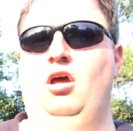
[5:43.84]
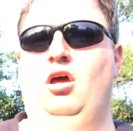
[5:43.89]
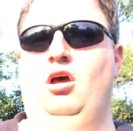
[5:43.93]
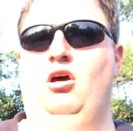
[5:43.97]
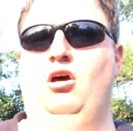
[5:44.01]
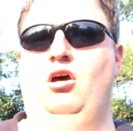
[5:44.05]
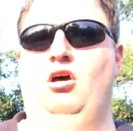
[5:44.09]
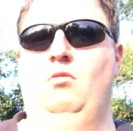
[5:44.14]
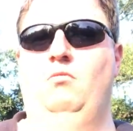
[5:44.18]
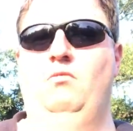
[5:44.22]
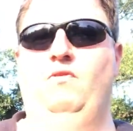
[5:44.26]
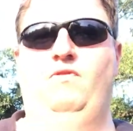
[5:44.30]

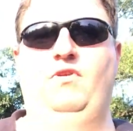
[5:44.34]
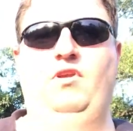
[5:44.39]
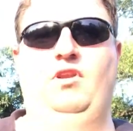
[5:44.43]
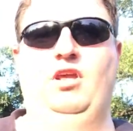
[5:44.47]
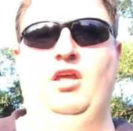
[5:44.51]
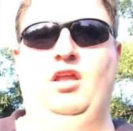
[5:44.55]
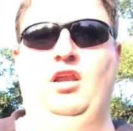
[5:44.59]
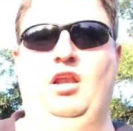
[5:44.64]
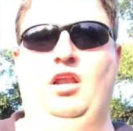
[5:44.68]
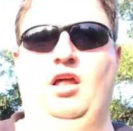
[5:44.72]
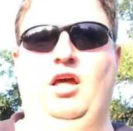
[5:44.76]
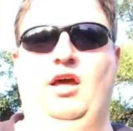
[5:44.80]
Um, if you
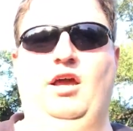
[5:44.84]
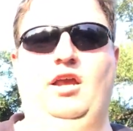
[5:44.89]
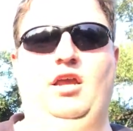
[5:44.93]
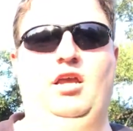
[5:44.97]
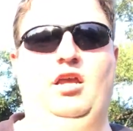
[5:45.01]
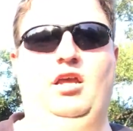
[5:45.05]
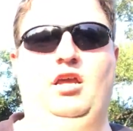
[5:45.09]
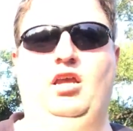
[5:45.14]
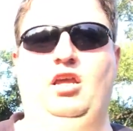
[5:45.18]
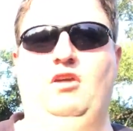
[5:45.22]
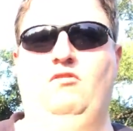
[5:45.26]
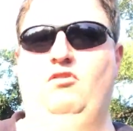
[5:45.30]
didn't like
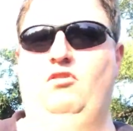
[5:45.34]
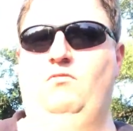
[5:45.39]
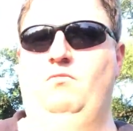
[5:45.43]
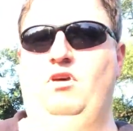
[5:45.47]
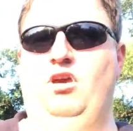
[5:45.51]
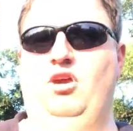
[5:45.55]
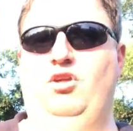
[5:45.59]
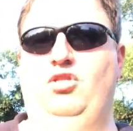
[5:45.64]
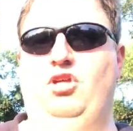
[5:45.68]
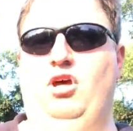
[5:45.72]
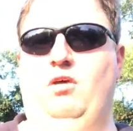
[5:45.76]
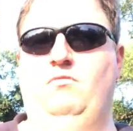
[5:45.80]
it, give it a
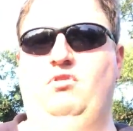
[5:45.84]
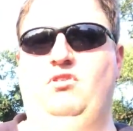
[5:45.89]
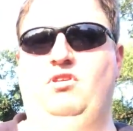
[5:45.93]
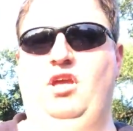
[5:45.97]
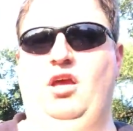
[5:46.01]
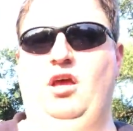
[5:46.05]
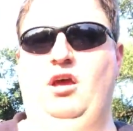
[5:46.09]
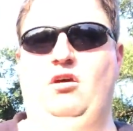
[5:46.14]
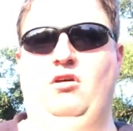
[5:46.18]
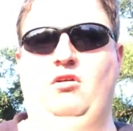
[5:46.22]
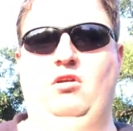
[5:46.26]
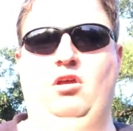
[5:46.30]
big thumbs
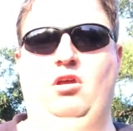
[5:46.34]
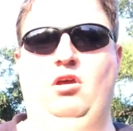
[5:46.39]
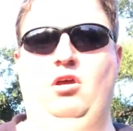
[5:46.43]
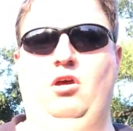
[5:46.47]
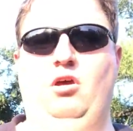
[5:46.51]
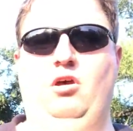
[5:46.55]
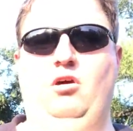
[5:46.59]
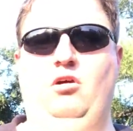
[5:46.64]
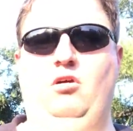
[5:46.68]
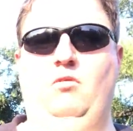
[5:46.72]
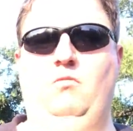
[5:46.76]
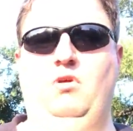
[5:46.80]
down
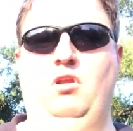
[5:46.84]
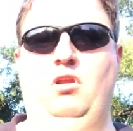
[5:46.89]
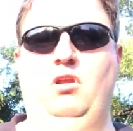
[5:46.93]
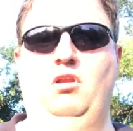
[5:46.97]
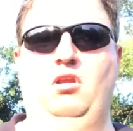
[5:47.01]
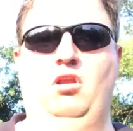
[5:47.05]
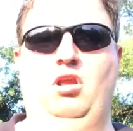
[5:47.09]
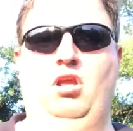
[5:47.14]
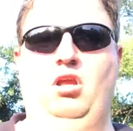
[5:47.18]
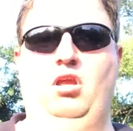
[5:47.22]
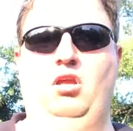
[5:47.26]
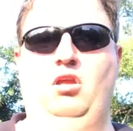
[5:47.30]
um,
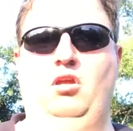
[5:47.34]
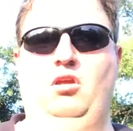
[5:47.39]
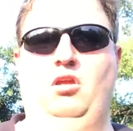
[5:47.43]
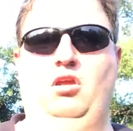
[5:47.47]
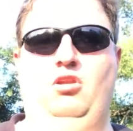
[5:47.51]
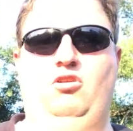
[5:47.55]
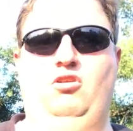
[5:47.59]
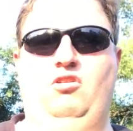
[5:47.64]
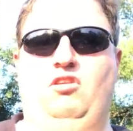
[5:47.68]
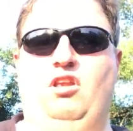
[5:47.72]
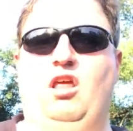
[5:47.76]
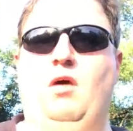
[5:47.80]
and
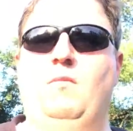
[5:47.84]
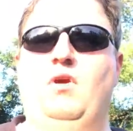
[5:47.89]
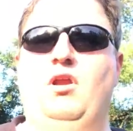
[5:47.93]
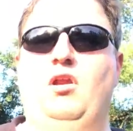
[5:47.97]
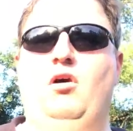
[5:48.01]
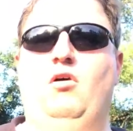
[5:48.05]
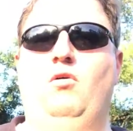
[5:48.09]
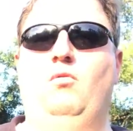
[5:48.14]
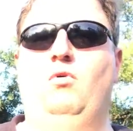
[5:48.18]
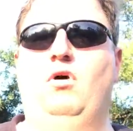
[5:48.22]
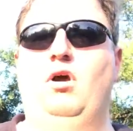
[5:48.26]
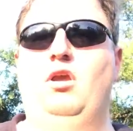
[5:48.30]
just let me
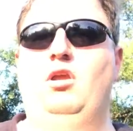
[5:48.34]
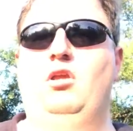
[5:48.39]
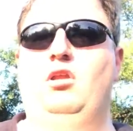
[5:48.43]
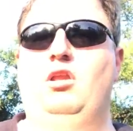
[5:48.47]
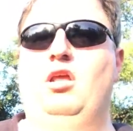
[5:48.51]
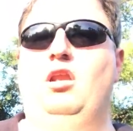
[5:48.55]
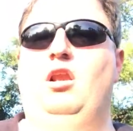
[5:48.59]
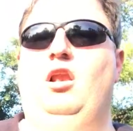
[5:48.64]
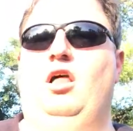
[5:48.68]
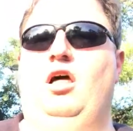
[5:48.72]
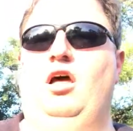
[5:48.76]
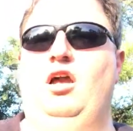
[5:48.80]
know what you
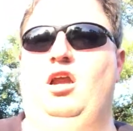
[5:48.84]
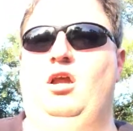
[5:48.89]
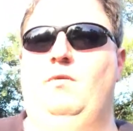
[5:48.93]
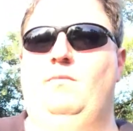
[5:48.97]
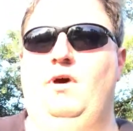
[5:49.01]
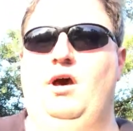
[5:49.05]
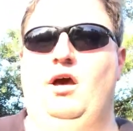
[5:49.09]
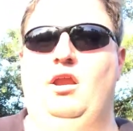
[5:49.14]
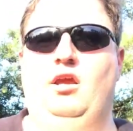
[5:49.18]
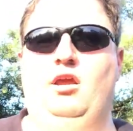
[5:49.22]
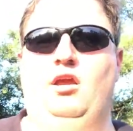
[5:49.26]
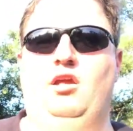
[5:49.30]
didn't like
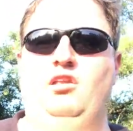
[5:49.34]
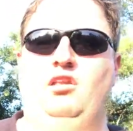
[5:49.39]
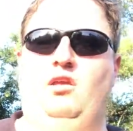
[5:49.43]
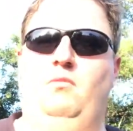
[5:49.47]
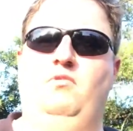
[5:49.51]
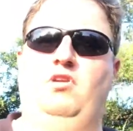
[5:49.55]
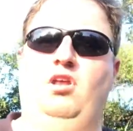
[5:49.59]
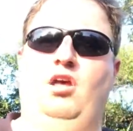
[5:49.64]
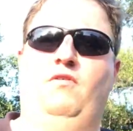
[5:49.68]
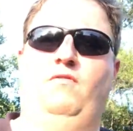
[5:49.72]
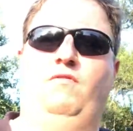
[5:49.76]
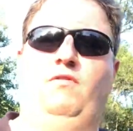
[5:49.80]
about it because
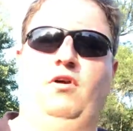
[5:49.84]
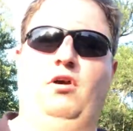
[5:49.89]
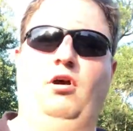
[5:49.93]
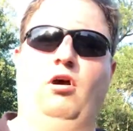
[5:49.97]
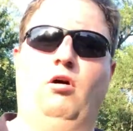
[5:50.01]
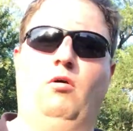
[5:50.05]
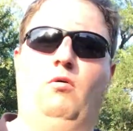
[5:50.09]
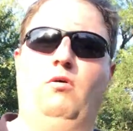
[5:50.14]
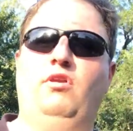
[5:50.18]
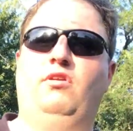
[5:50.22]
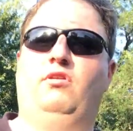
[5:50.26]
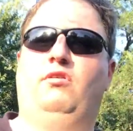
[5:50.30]
I'm definitely
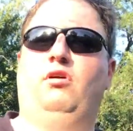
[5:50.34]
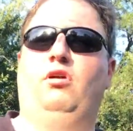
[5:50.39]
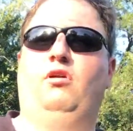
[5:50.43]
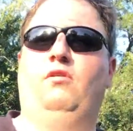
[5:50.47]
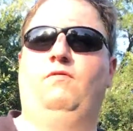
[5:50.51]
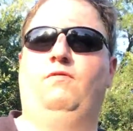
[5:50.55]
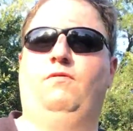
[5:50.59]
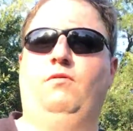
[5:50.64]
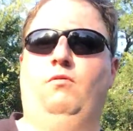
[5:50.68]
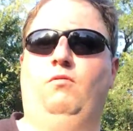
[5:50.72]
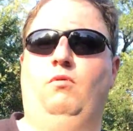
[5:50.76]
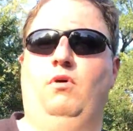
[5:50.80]
always
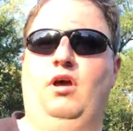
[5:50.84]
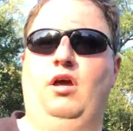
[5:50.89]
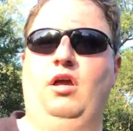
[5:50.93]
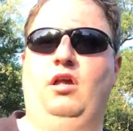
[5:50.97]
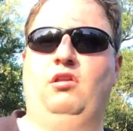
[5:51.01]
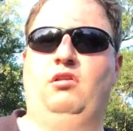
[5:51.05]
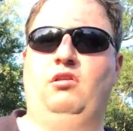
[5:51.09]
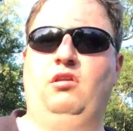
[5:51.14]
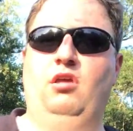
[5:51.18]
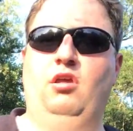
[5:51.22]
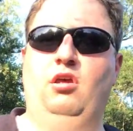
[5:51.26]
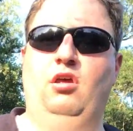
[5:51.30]
looking for
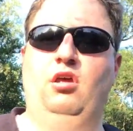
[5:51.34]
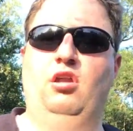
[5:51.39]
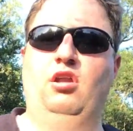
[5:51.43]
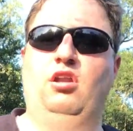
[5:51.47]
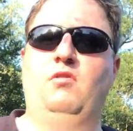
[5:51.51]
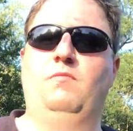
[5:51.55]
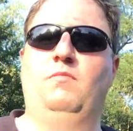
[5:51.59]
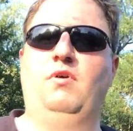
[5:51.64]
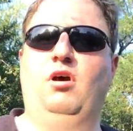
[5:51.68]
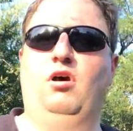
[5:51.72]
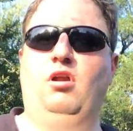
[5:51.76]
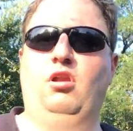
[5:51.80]
ways
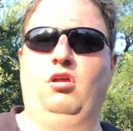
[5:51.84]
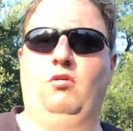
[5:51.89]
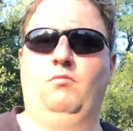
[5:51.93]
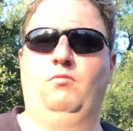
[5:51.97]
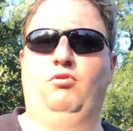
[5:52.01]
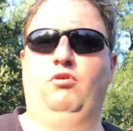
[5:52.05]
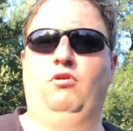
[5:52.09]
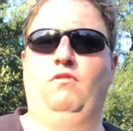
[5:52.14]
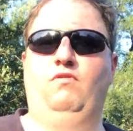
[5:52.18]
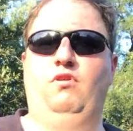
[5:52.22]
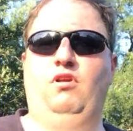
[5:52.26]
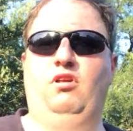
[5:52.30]
to be able to
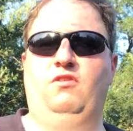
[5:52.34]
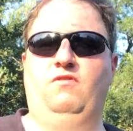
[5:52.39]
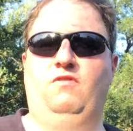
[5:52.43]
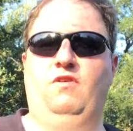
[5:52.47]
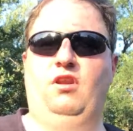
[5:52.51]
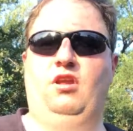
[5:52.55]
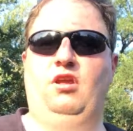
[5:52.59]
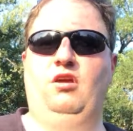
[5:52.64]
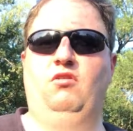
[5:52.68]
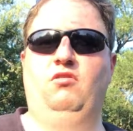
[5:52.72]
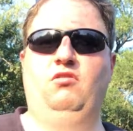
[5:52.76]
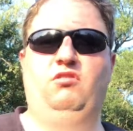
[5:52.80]
improve these
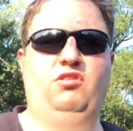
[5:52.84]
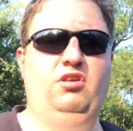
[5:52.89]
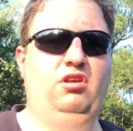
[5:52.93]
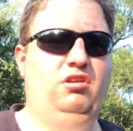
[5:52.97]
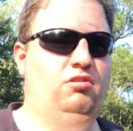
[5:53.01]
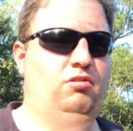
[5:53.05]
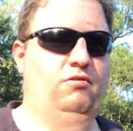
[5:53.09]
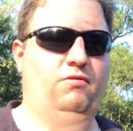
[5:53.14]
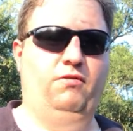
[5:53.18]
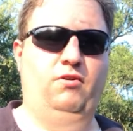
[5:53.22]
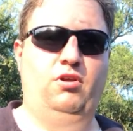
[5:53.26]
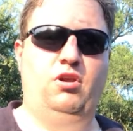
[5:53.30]
videos.
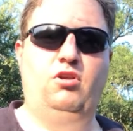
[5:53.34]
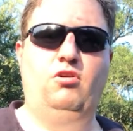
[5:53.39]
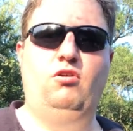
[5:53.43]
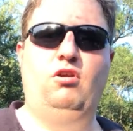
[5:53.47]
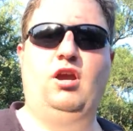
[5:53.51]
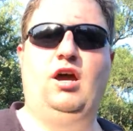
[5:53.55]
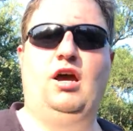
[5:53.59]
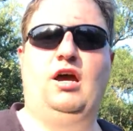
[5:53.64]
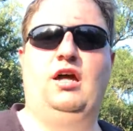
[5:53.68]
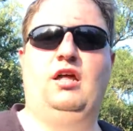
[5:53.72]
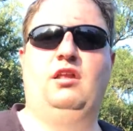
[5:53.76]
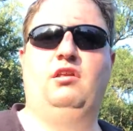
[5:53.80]
These are for you
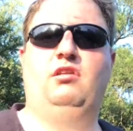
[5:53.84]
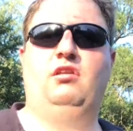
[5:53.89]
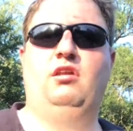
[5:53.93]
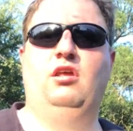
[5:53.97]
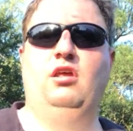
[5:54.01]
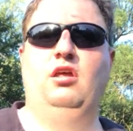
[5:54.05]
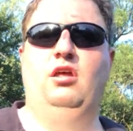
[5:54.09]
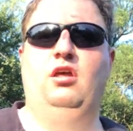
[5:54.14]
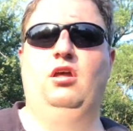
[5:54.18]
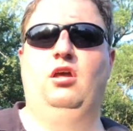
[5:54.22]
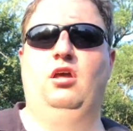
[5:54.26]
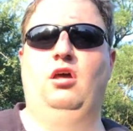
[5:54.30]
guys
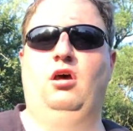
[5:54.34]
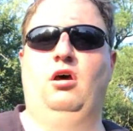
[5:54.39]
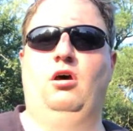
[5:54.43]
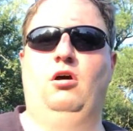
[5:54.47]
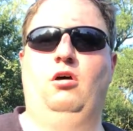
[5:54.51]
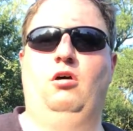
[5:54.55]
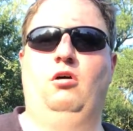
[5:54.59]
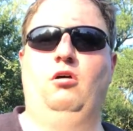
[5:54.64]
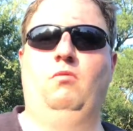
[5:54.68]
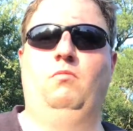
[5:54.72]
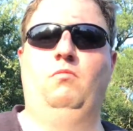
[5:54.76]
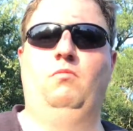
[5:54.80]

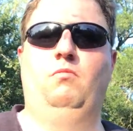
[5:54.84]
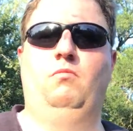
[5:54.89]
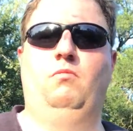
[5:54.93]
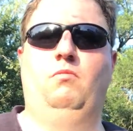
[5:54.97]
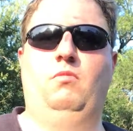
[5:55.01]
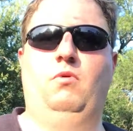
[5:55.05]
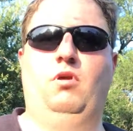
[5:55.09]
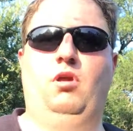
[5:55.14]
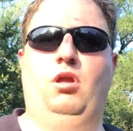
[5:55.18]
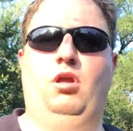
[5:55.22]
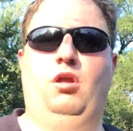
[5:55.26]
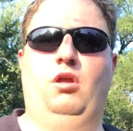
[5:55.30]
um,
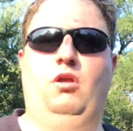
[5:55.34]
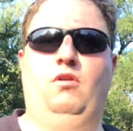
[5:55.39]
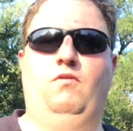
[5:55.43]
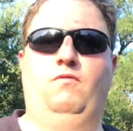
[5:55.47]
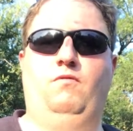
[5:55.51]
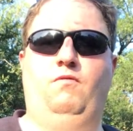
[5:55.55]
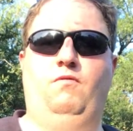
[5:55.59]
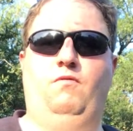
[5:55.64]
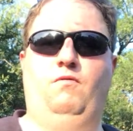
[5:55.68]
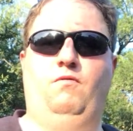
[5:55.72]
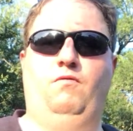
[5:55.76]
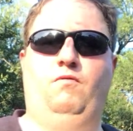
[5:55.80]
and
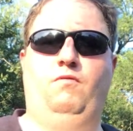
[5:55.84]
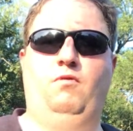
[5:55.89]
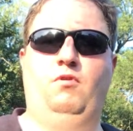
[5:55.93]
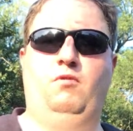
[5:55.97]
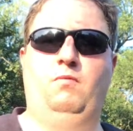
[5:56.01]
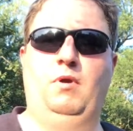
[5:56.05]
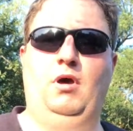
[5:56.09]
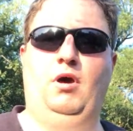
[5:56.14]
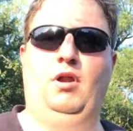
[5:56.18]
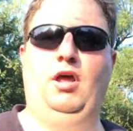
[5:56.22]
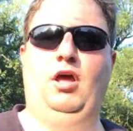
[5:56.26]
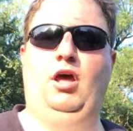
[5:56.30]

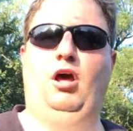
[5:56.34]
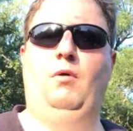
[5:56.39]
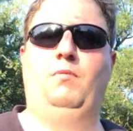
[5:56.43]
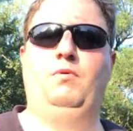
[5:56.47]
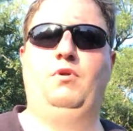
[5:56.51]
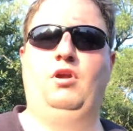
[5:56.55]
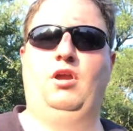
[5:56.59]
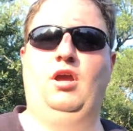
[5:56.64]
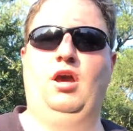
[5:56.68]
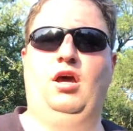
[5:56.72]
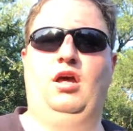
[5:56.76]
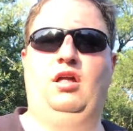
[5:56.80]
to be able to
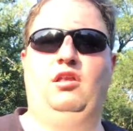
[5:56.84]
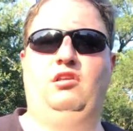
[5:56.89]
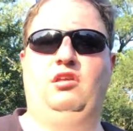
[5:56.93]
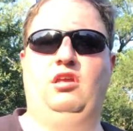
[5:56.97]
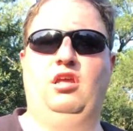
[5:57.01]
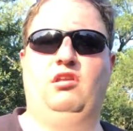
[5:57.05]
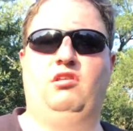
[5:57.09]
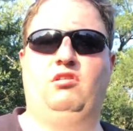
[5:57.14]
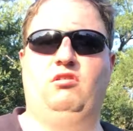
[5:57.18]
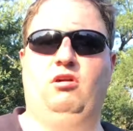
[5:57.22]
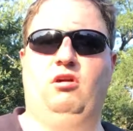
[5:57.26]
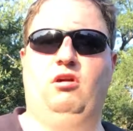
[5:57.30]
help you guys
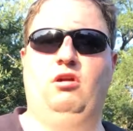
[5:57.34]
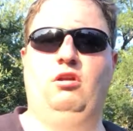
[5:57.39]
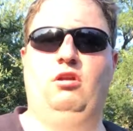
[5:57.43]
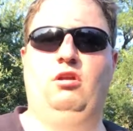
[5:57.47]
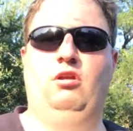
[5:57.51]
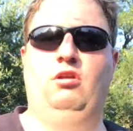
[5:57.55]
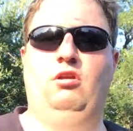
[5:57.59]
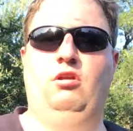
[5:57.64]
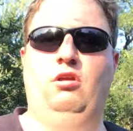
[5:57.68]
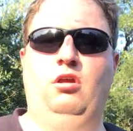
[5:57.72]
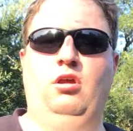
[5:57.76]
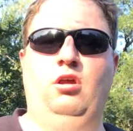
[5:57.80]
get
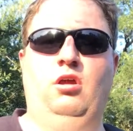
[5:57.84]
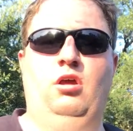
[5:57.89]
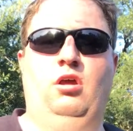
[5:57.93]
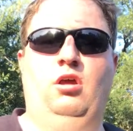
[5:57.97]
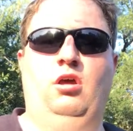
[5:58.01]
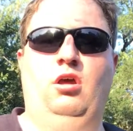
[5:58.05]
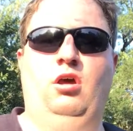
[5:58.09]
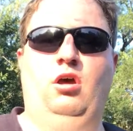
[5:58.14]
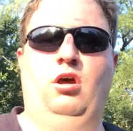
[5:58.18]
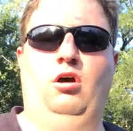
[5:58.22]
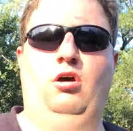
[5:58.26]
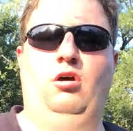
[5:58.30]
started.
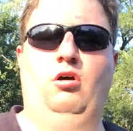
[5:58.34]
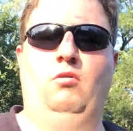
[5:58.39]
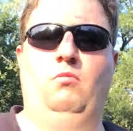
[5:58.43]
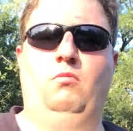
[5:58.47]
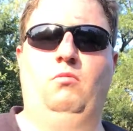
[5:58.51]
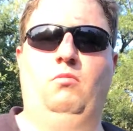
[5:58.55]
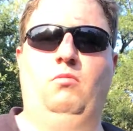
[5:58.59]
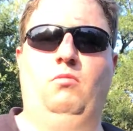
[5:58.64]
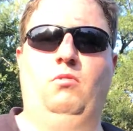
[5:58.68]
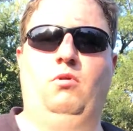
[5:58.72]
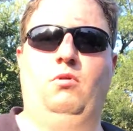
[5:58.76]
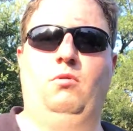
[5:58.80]

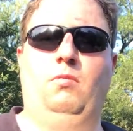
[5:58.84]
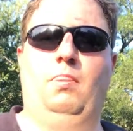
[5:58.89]
Um,